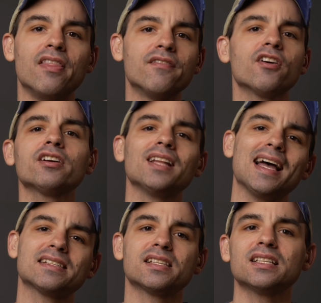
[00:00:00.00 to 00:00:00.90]
And the very
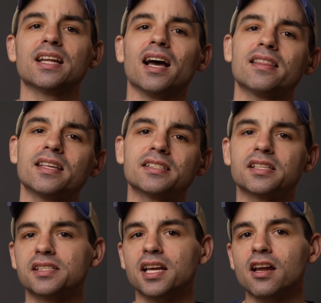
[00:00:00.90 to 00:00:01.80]
last thing that I think is a
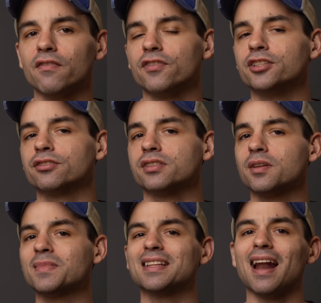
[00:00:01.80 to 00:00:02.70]
standout feature and
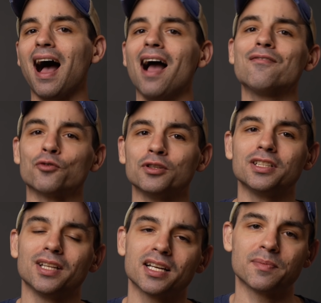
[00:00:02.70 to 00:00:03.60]
something that I've really
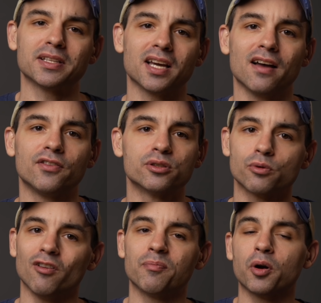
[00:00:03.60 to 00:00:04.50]
liked about the iPhone
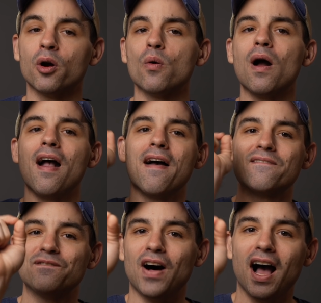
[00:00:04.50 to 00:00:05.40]
twelve Pro,
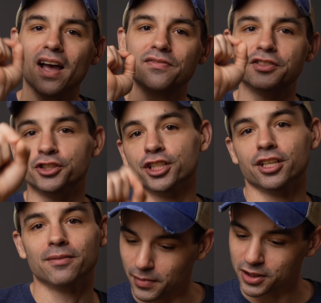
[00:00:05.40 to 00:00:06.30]
five
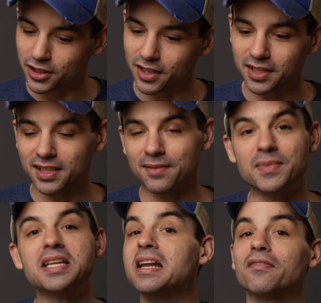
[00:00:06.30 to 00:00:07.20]
G. Much like the
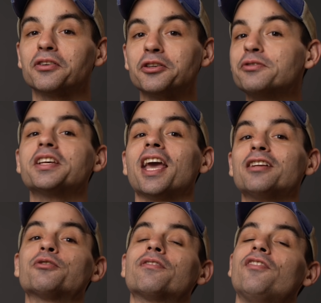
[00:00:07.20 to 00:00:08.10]
me never using
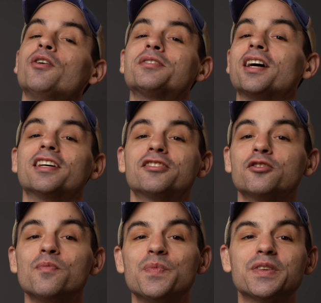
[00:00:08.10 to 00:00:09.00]
Android phones, I assume